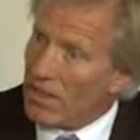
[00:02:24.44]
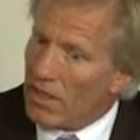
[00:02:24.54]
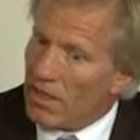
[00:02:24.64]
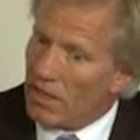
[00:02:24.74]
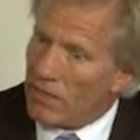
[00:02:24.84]

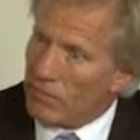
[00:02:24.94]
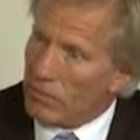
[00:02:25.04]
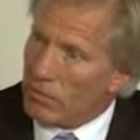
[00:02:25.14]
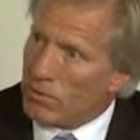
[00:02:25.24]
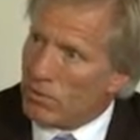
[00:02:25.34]
And of
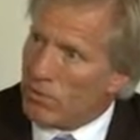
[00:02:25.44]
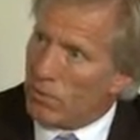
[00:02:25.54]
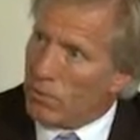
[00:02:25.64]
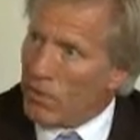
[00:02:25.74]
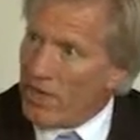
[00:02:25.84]
course, the
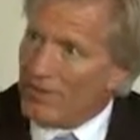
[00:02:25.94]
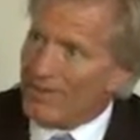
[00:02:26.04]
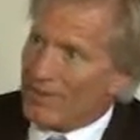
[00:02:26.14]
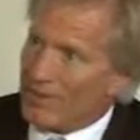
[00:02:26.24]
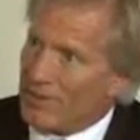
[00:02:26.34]

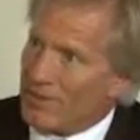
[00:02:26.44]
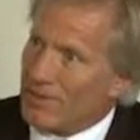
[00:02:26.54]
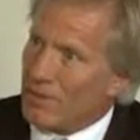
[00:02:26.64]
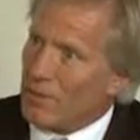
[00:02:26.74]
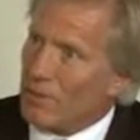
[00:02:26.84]
operators
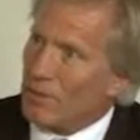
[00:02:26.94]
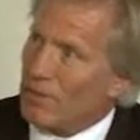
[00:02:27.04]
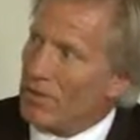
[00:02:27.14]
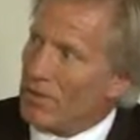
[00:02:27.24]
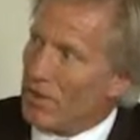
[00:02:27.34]
who
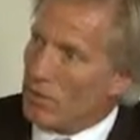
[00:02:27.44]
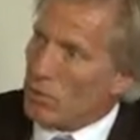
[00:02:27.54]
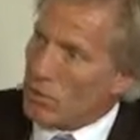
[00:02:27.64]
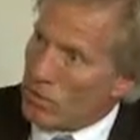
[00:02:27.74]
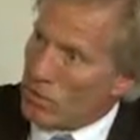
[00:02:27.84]
are
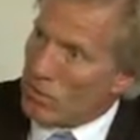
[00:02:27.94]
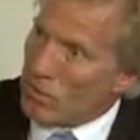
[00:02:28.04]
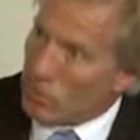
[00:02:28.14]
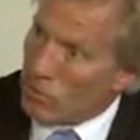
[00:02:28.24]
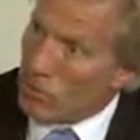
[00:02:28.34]
used to
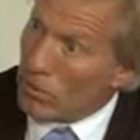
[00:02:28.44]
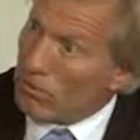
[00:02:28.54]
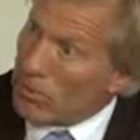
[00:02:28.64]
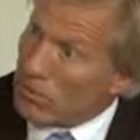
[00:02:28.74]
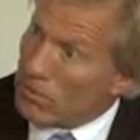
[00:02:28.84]
their good
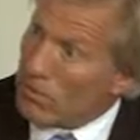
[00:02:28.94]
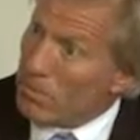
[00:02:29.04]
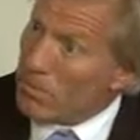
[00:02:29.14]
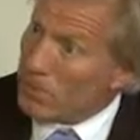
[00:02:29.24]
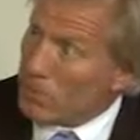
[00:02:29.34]
old-fashioned
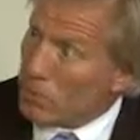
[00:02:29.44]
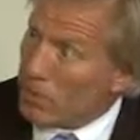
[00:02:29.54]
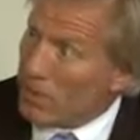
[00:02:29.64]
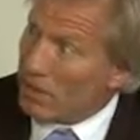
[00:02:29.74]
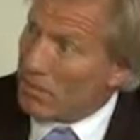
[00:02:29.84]
business
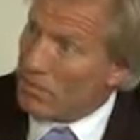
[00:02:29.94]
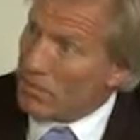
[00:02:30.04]
model,